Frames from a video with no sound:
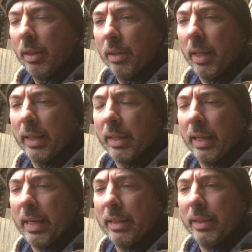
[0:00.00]
like
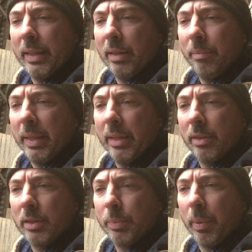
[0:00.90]
18
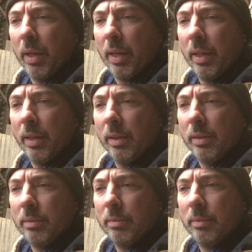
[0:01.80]
meters by
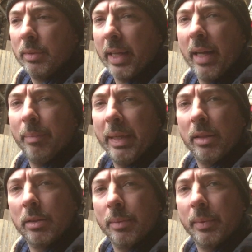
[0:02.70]
10
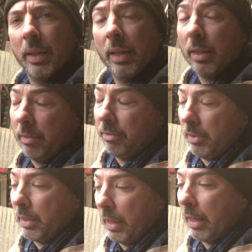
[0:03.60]
meters, something like that,
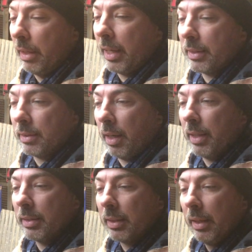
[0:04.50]
a nice
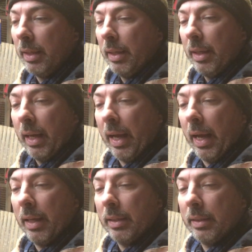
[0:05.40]
size.
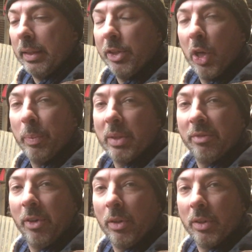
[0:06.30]
And he showed me some
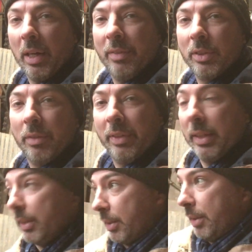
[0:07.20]
photographs of
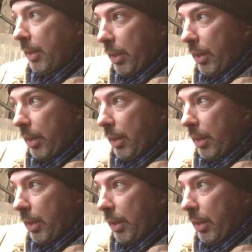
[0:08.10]
his